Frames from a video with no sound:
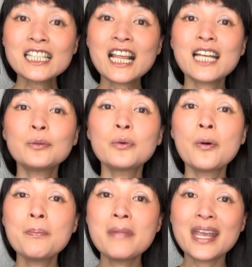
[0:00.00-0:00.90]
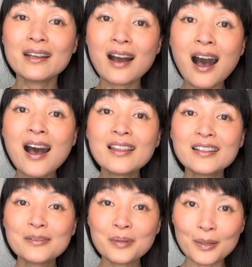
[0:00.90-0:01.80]
that will make
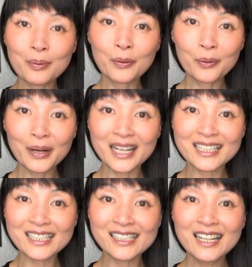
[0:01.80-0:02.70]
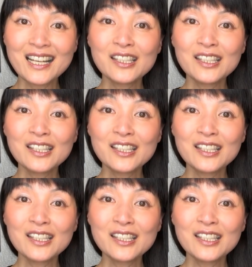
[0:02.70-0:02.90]
other people rich,